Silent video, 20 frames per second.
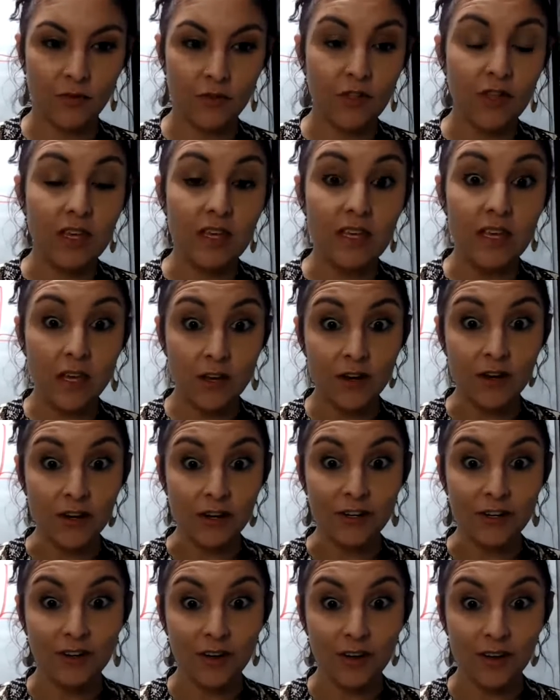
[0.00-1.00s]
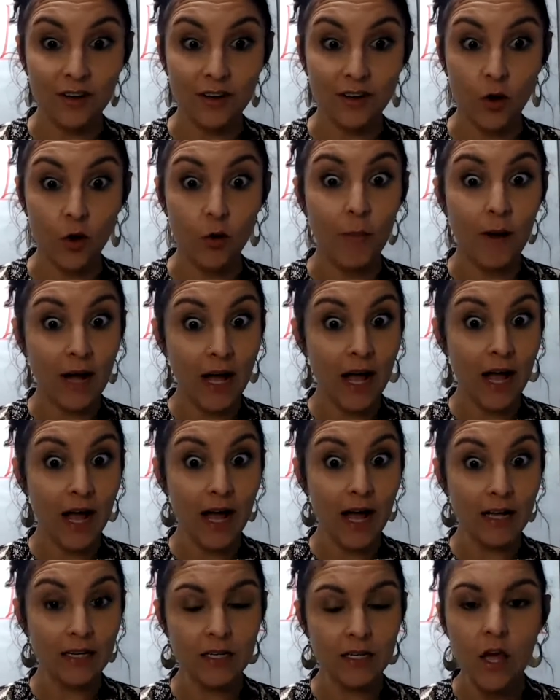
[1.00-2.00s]
for the year. Oh my
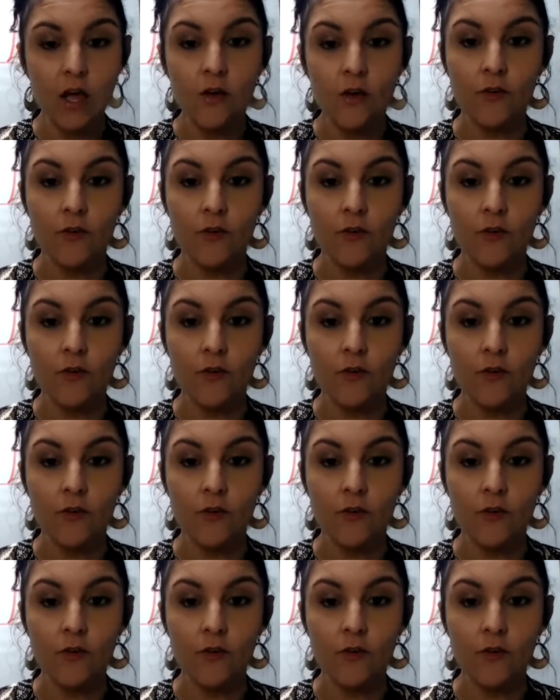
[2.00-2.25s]
gosh,